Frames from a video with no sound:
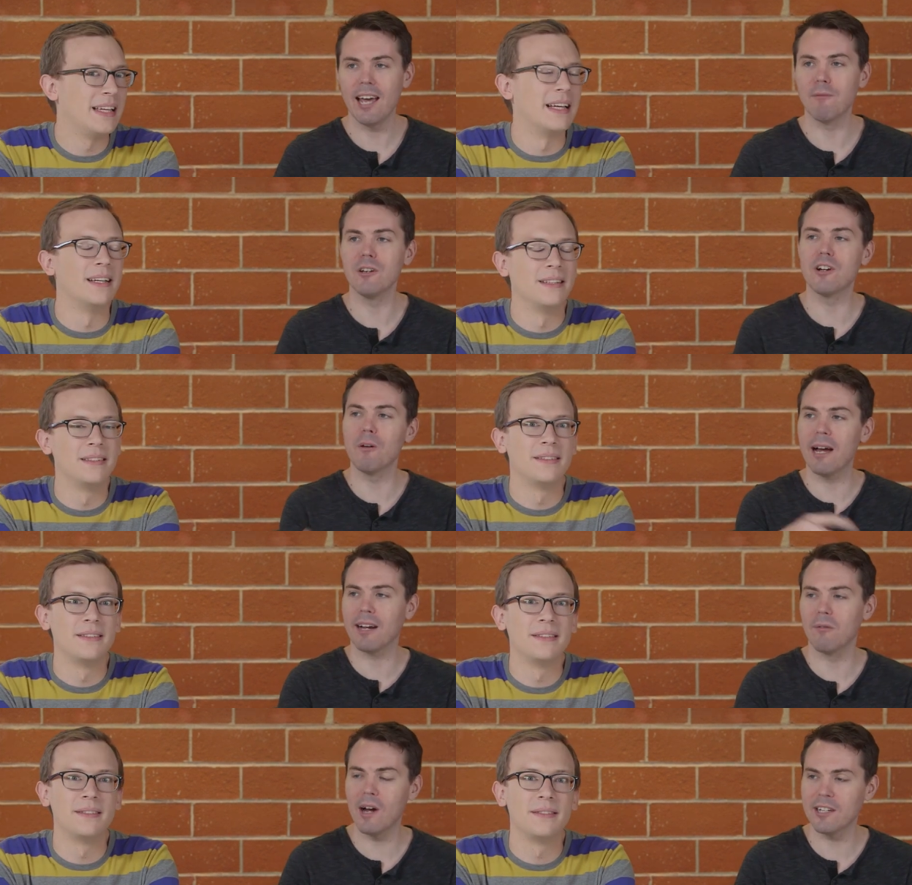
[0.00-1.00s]
Speaker 1: And when you go
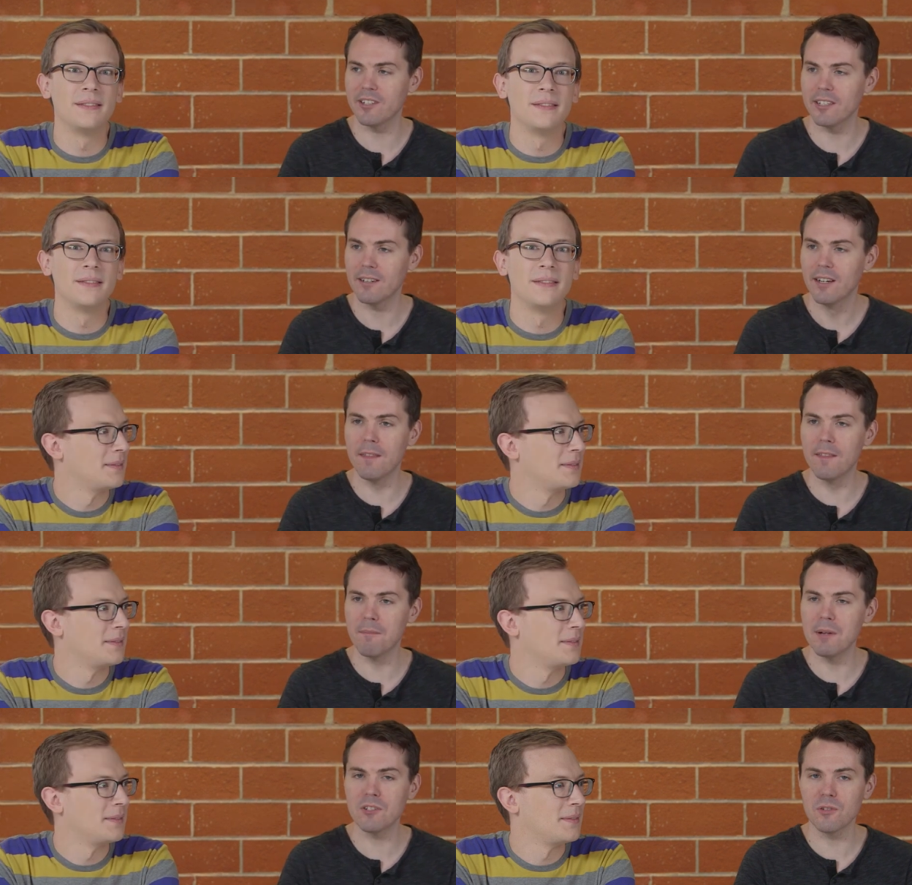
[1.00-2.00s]
back and watch it,
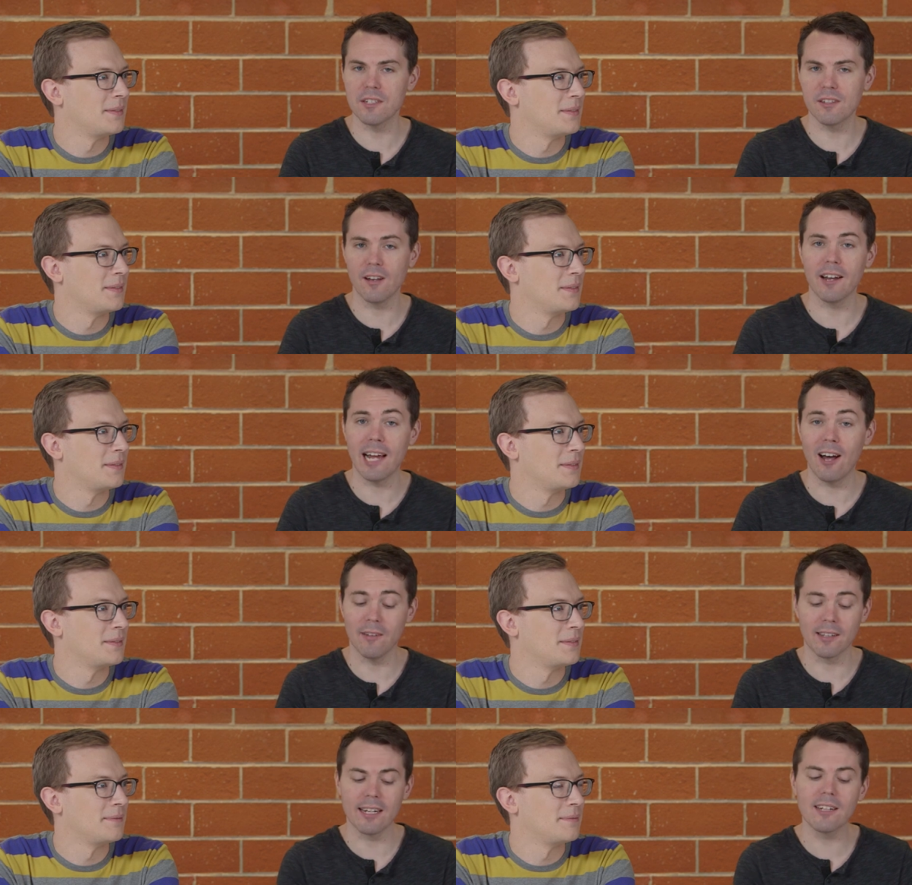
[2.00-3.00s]
the mystery's thought
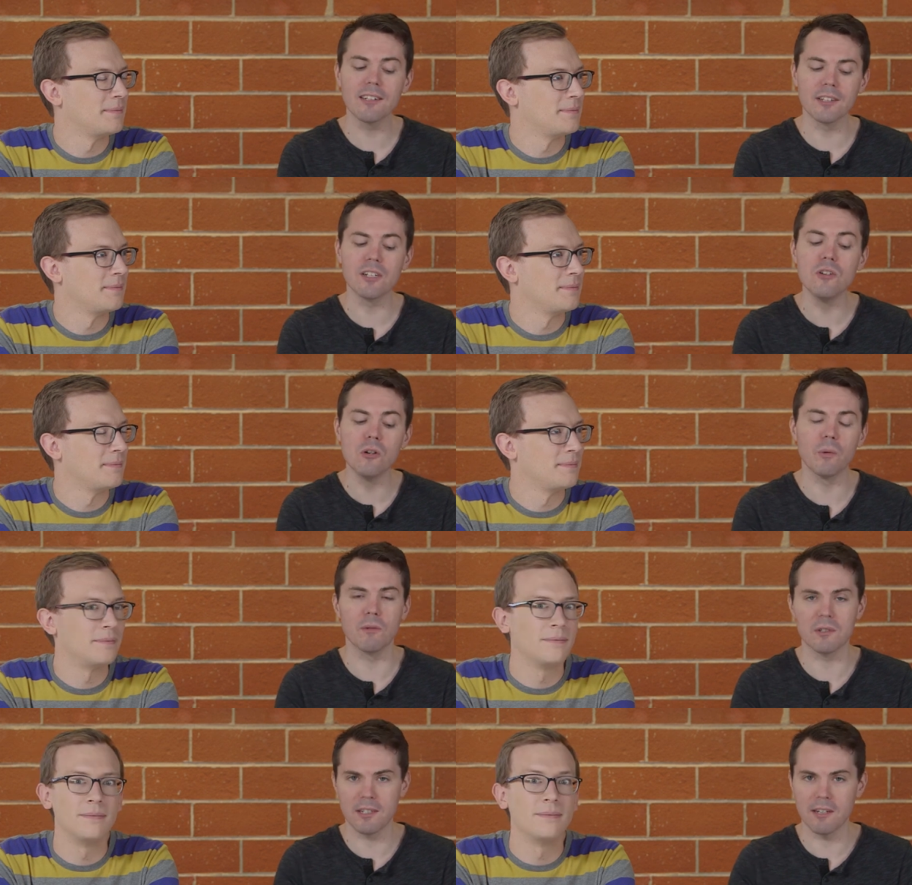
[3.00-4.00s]
out. Like, they clearly knew
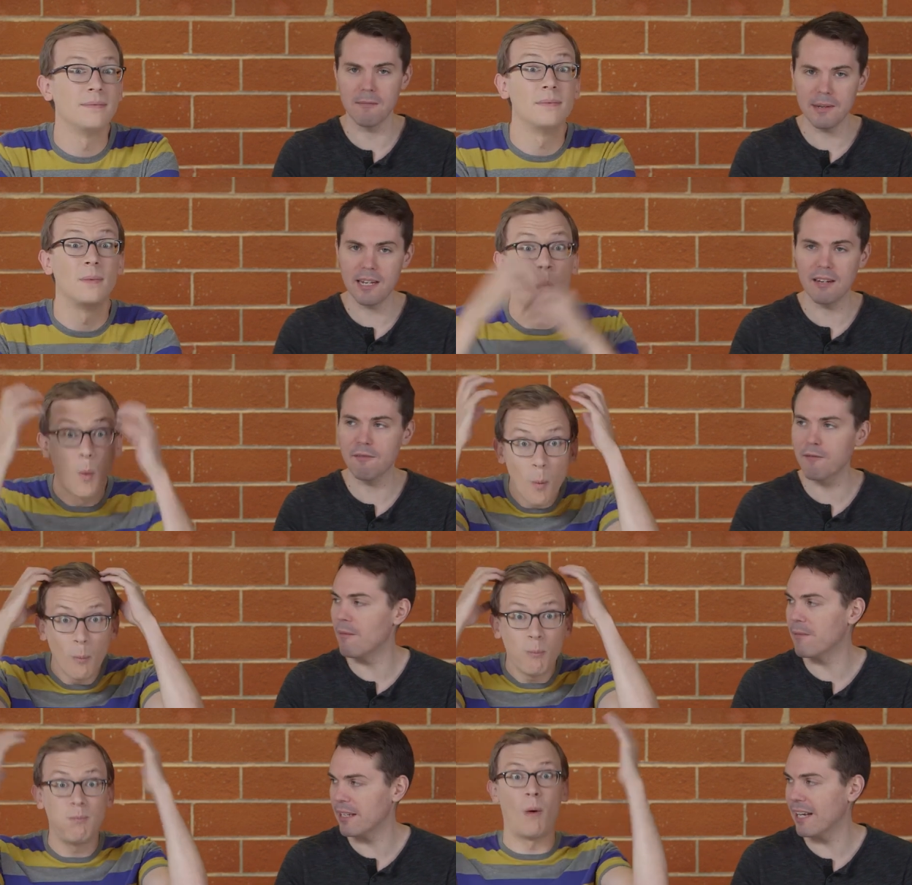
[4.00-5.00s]
what it was going to be
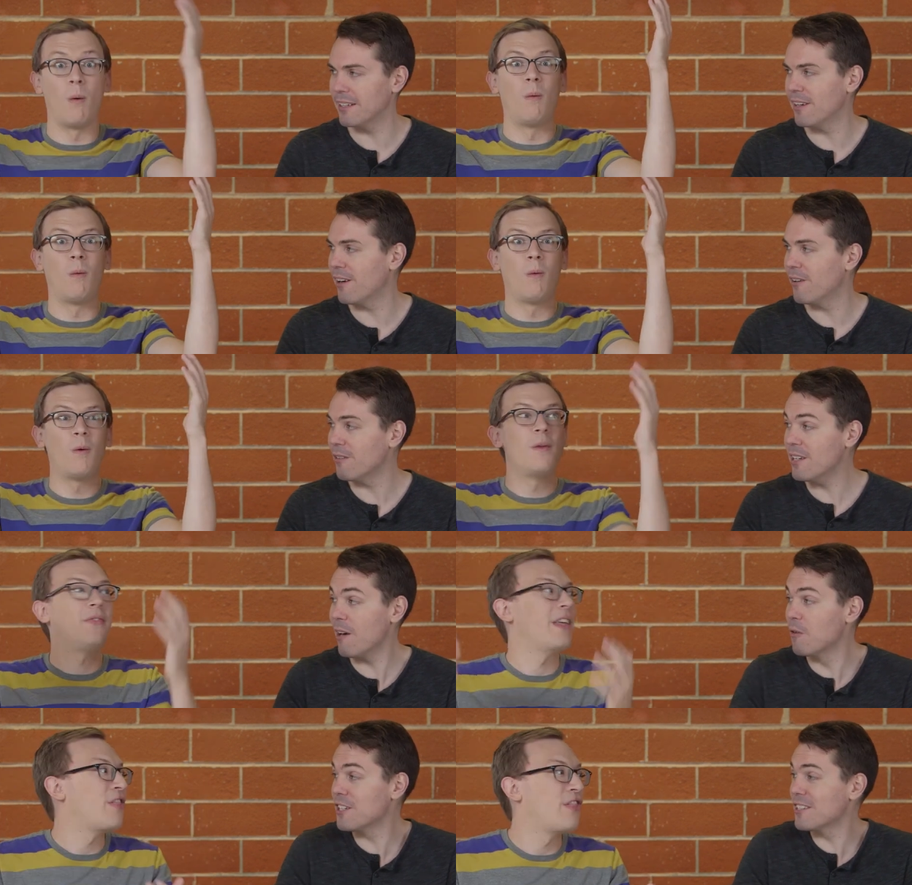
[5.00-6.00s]
from the get-go.
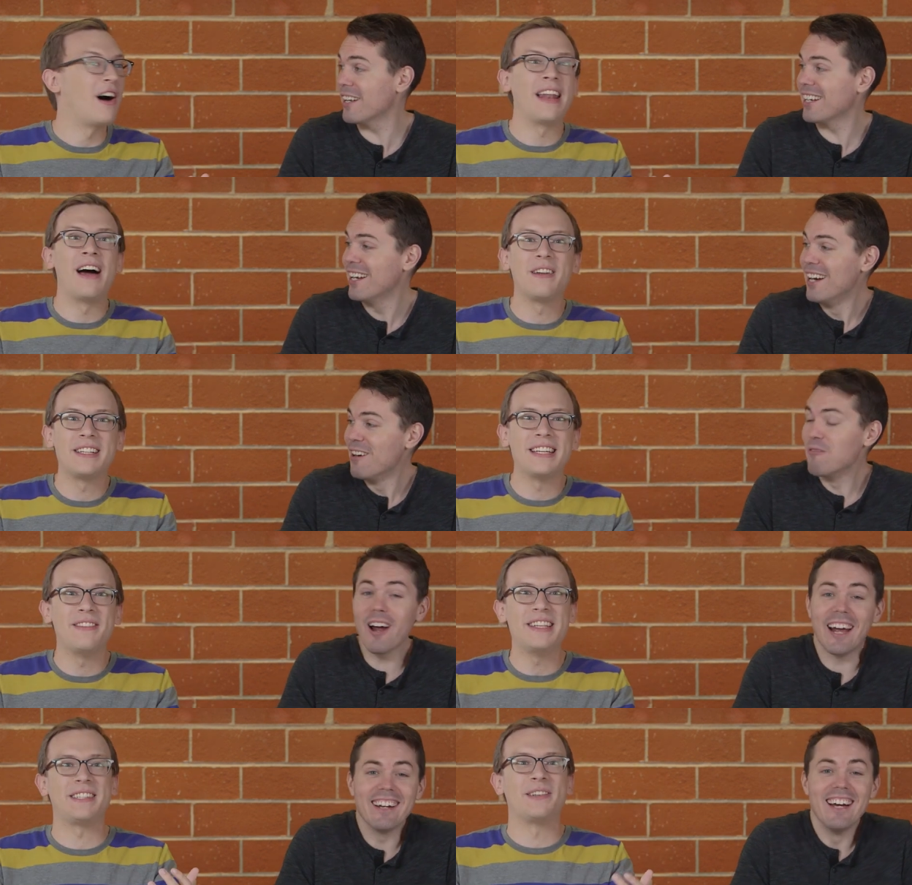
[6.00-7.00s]
Yeah, which is like... they thought out a
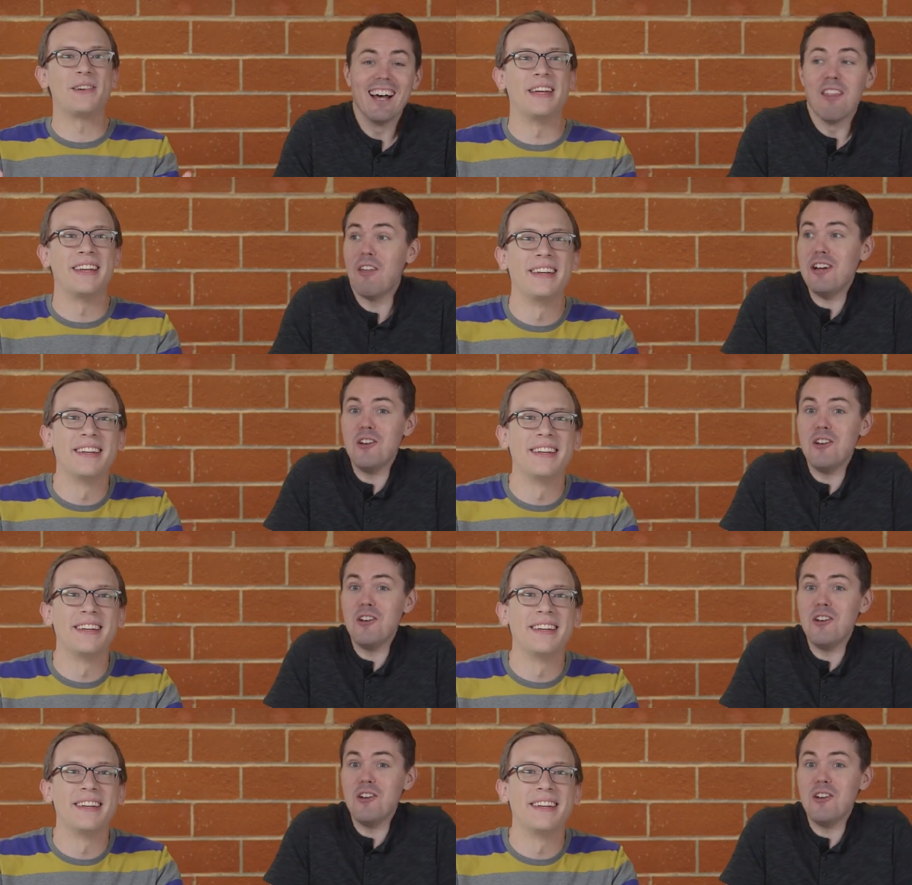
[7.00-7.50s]
TV story. They